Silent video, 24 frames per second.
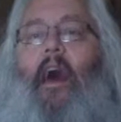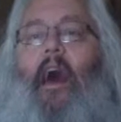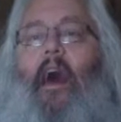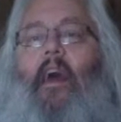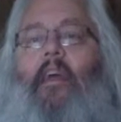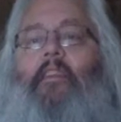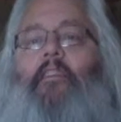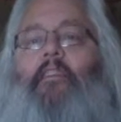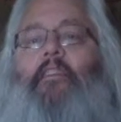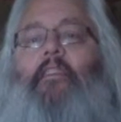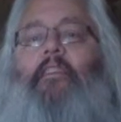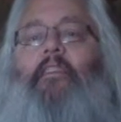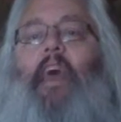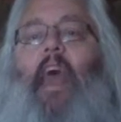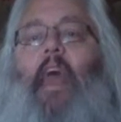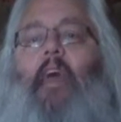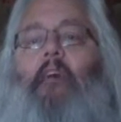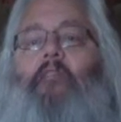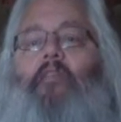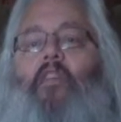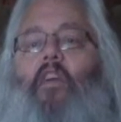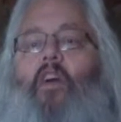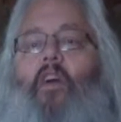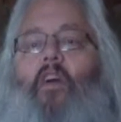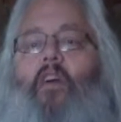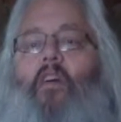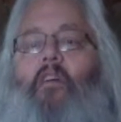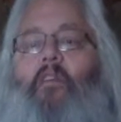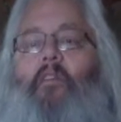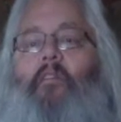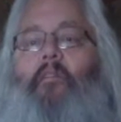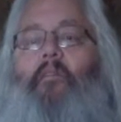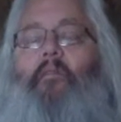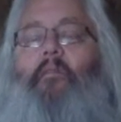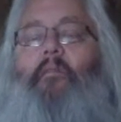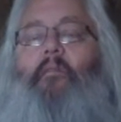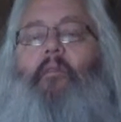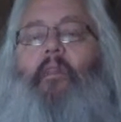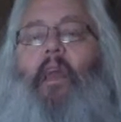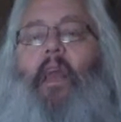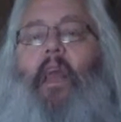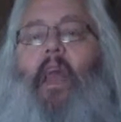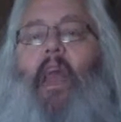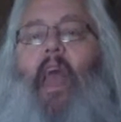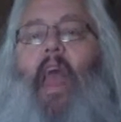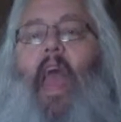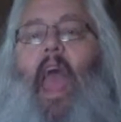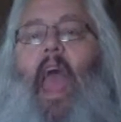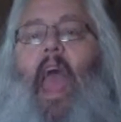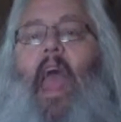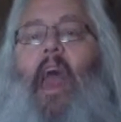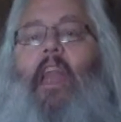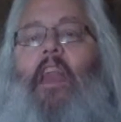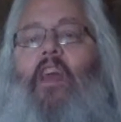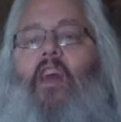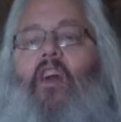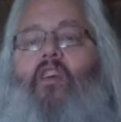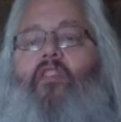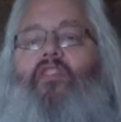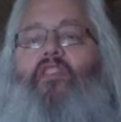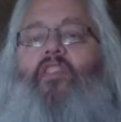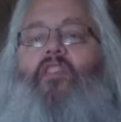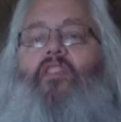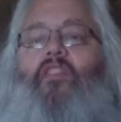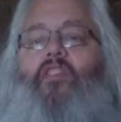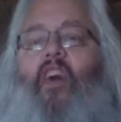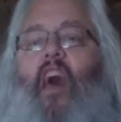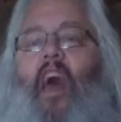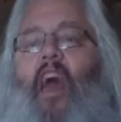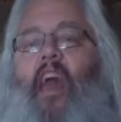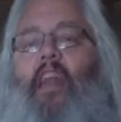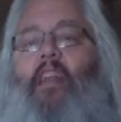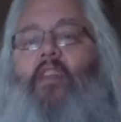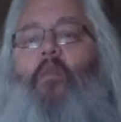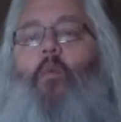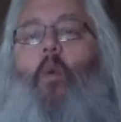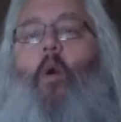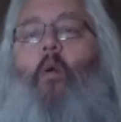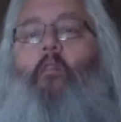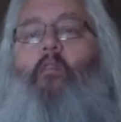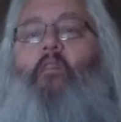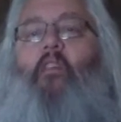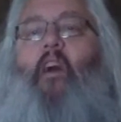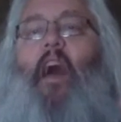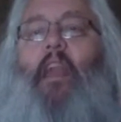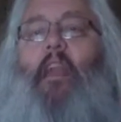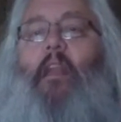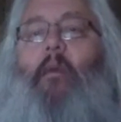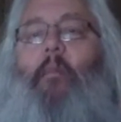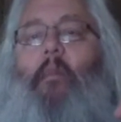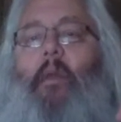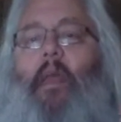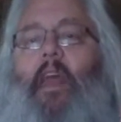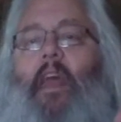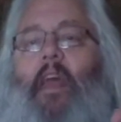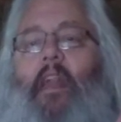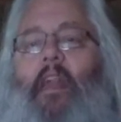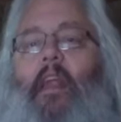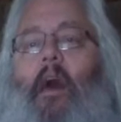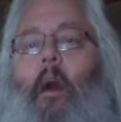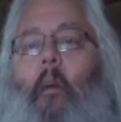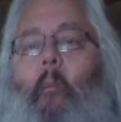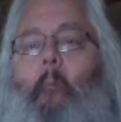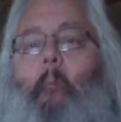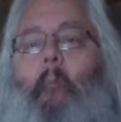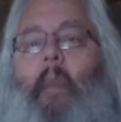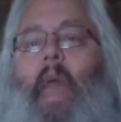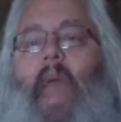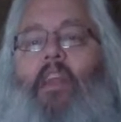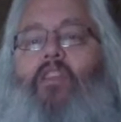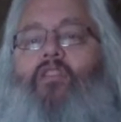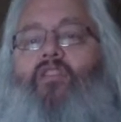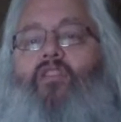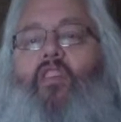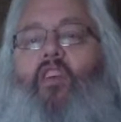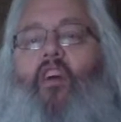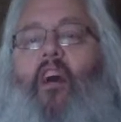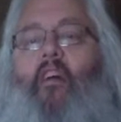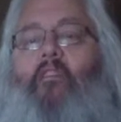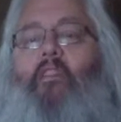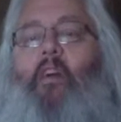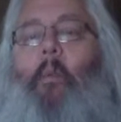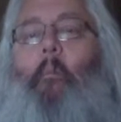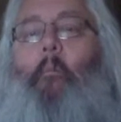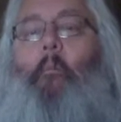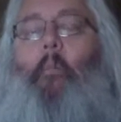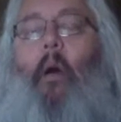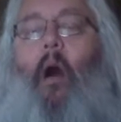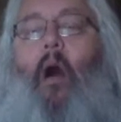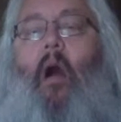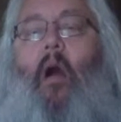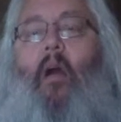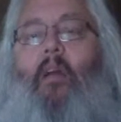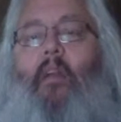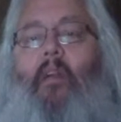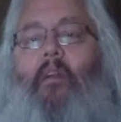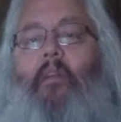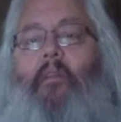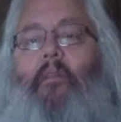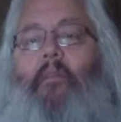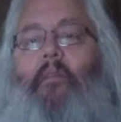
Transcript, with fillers: a Savior and here's a sign you will find him in the manger of a barn.